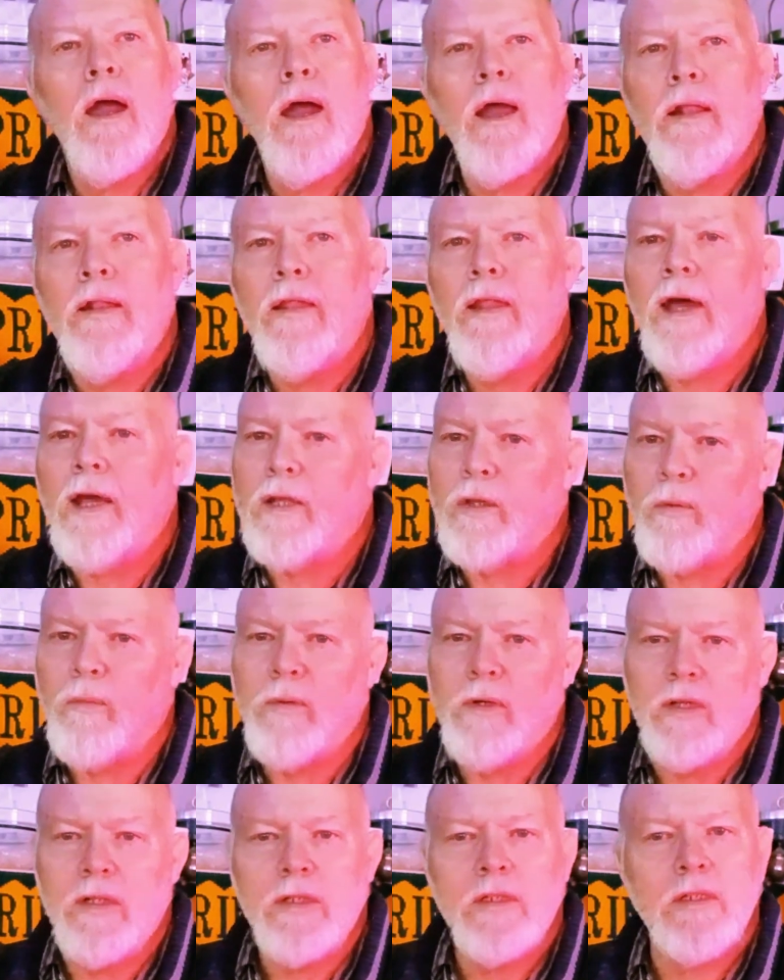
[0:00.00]
And that
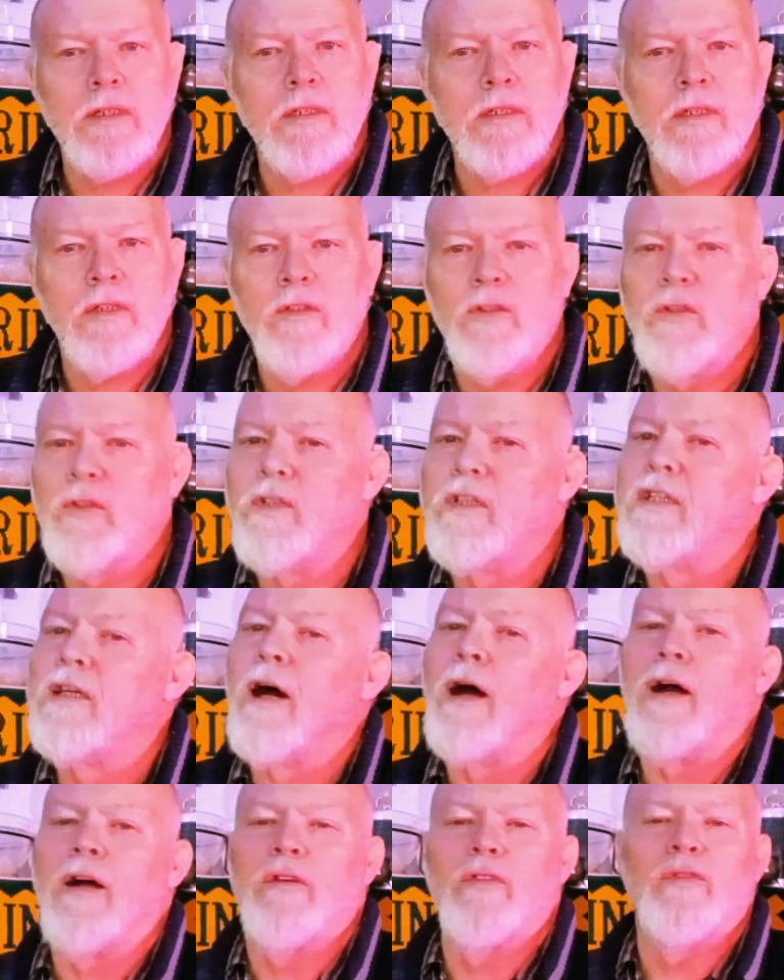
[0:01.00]
was to
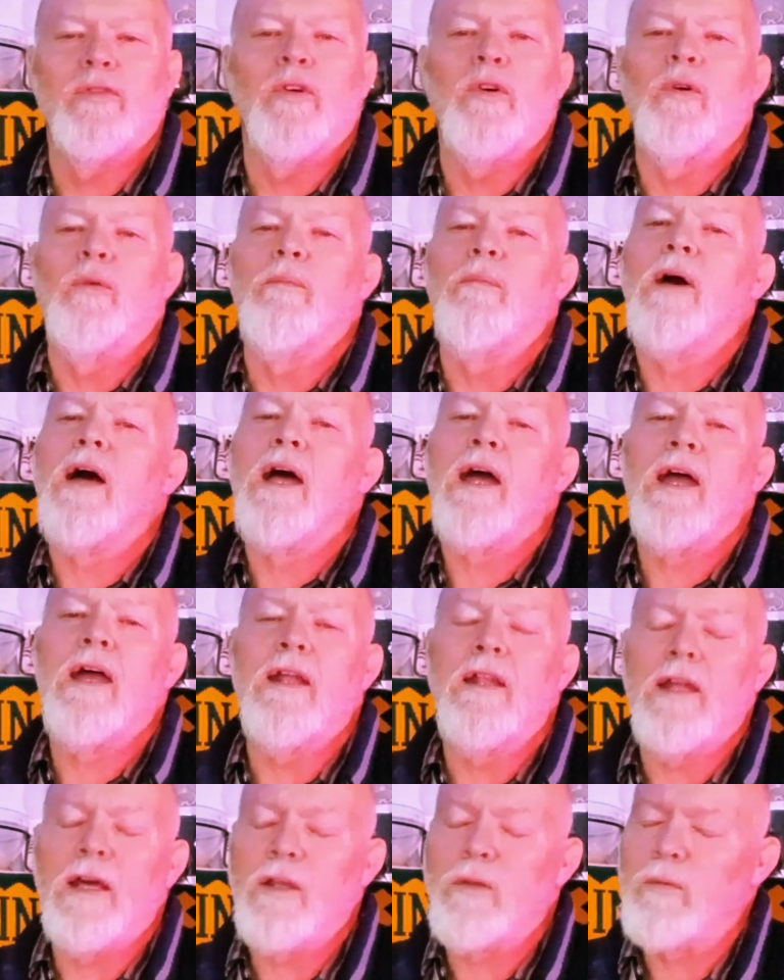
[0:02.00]
die for.
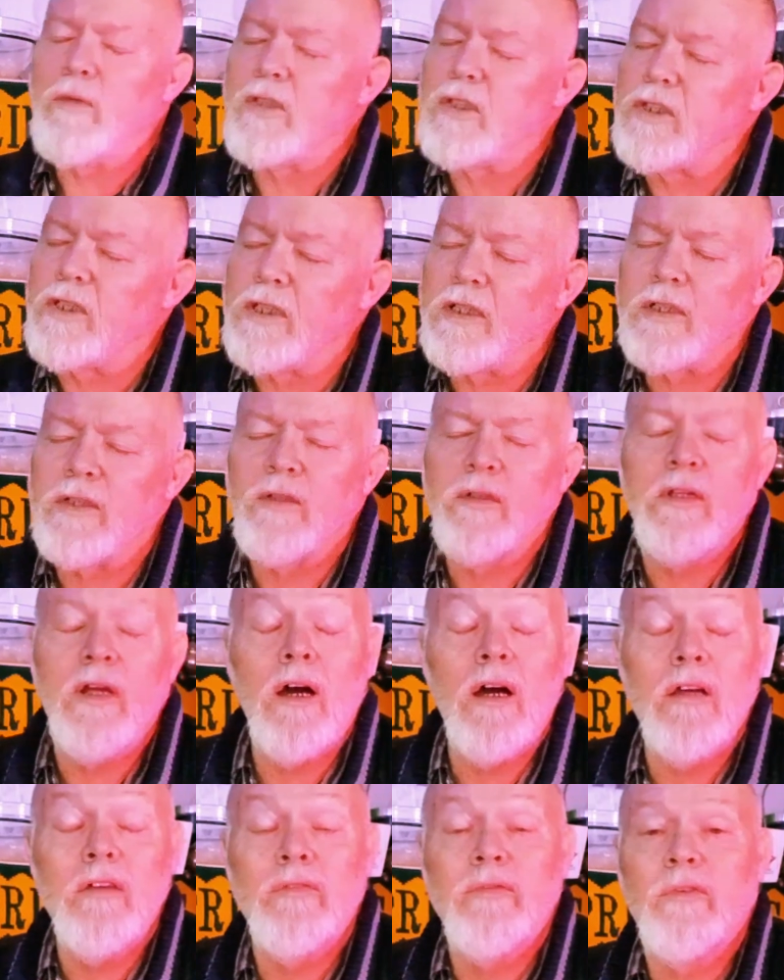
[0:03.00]
Man, that was just to
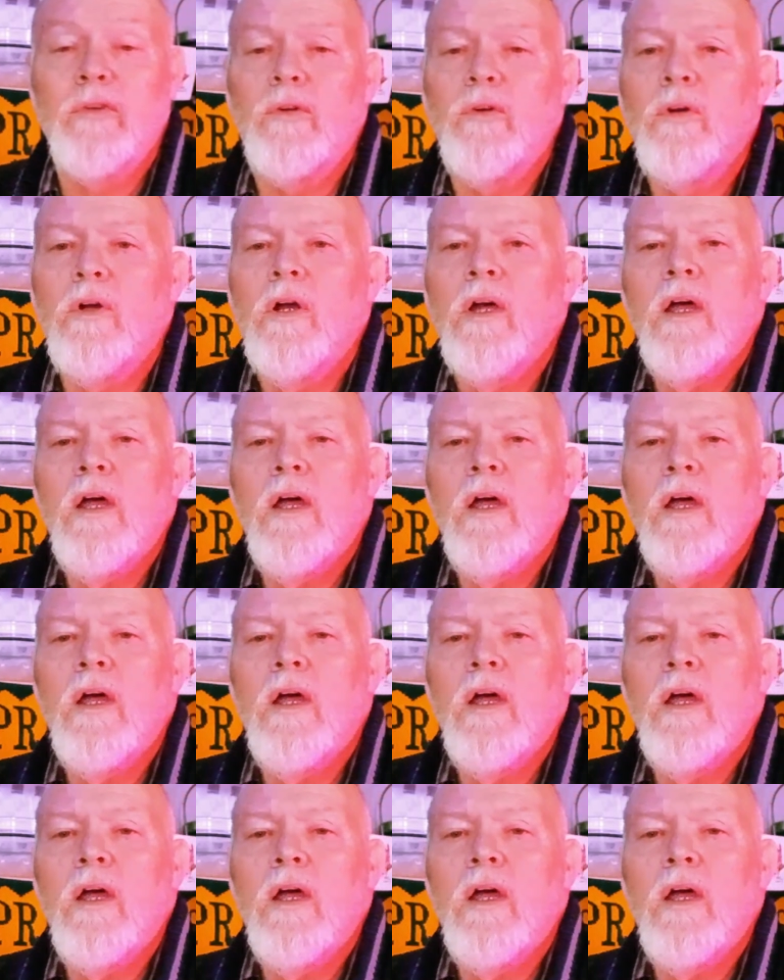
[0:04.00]
die for.